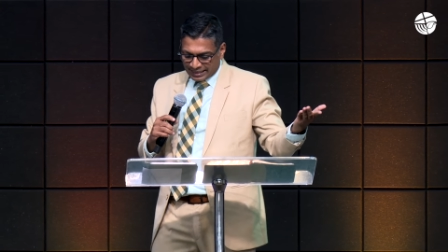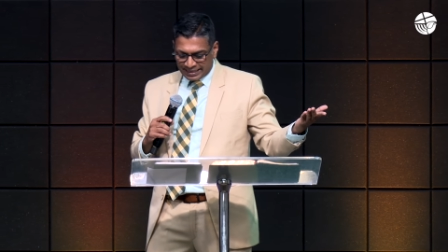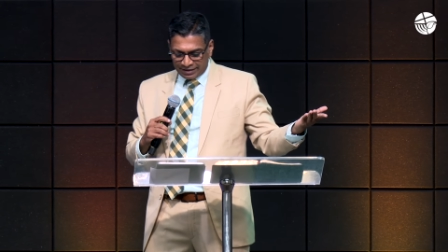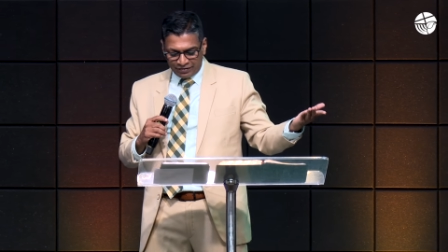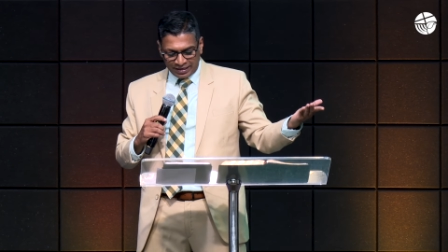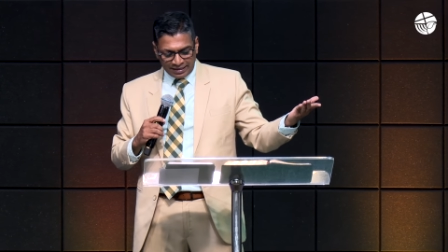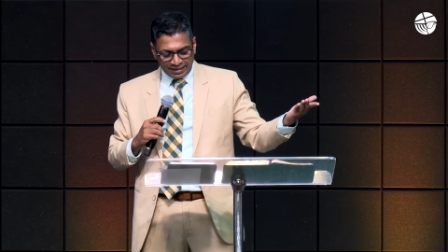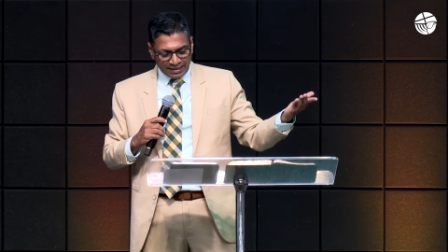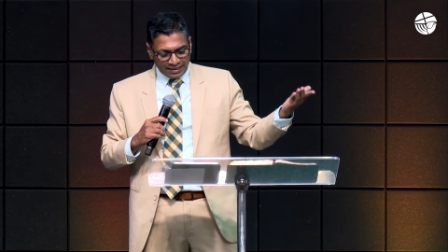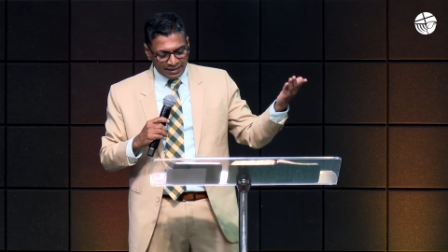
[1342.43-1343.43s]
given
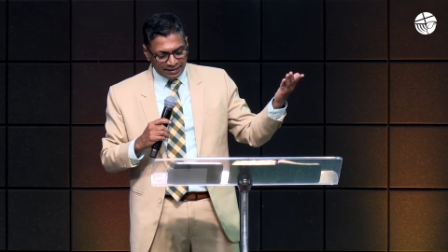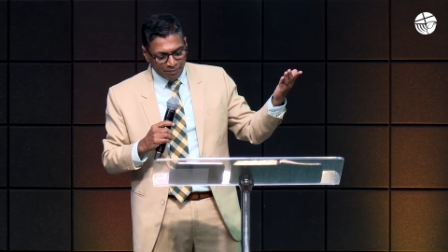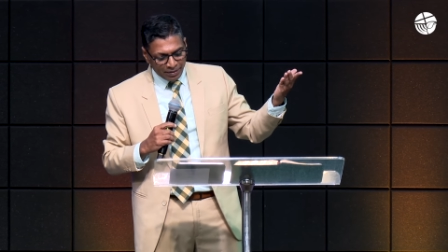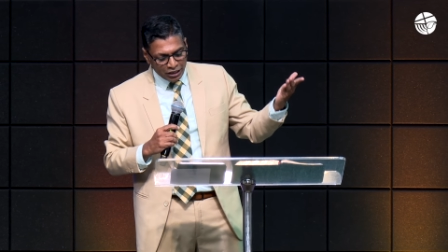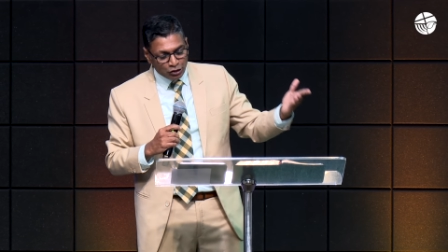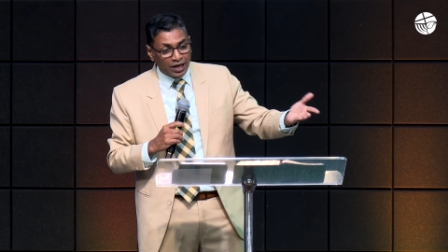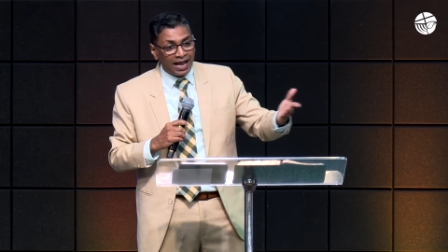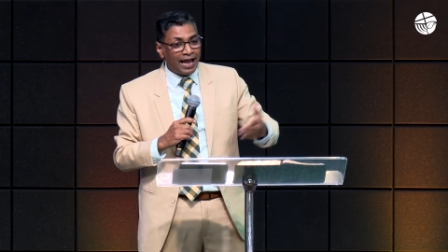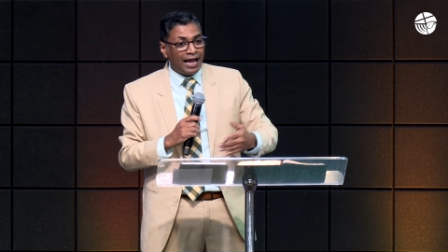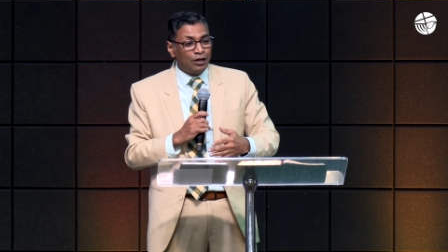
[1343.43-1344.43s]
them into the
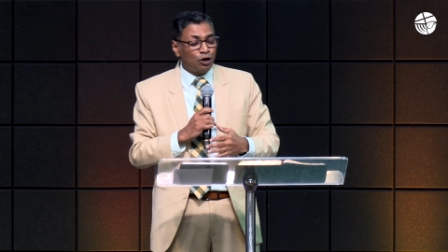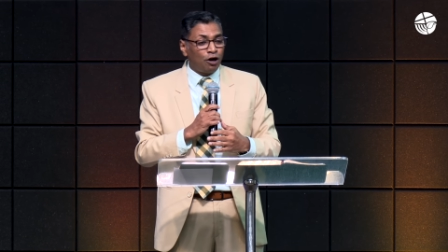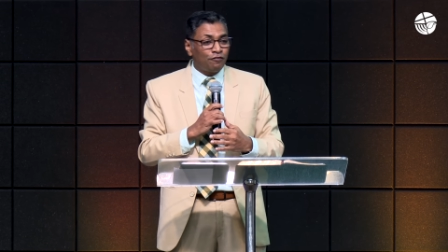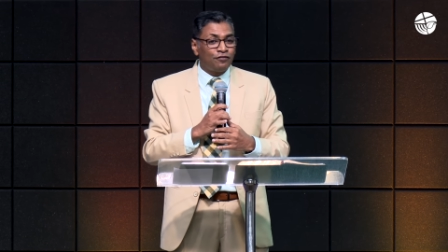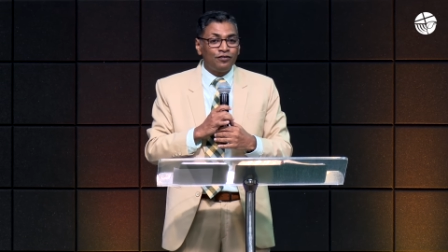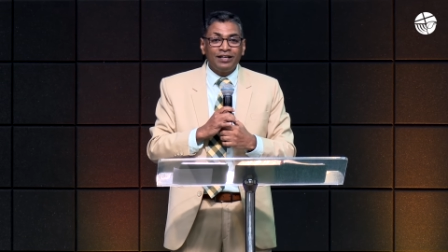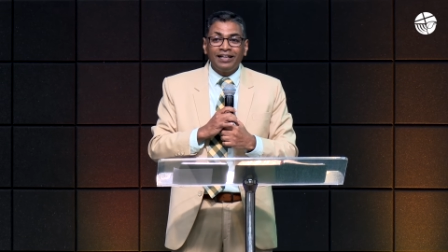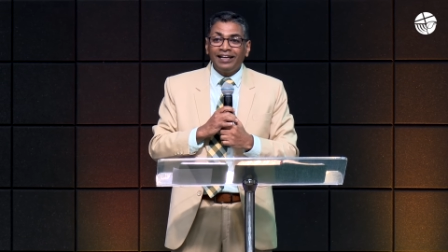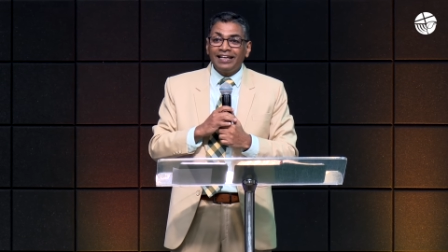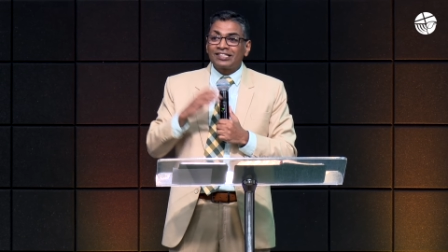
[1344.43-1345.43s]
hand of
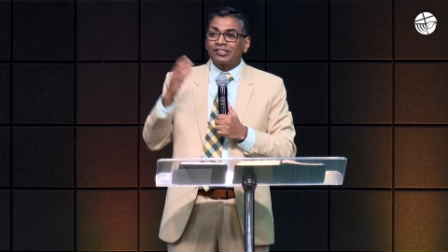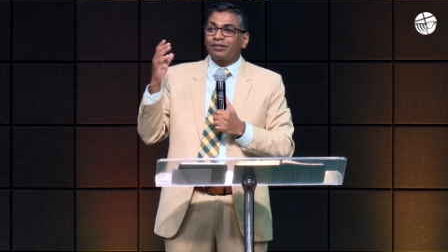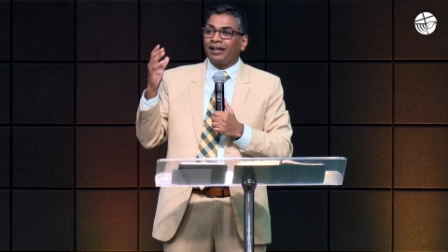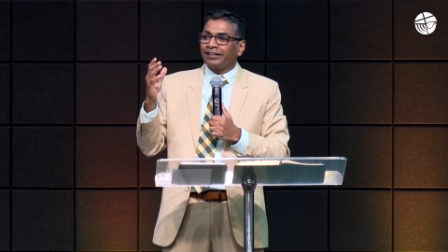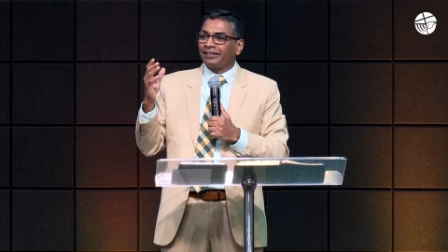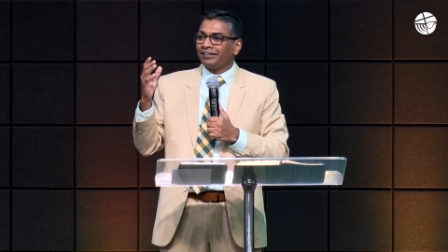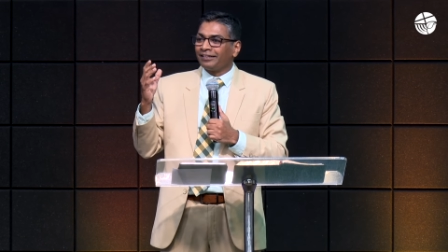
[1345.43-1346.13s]
Israel.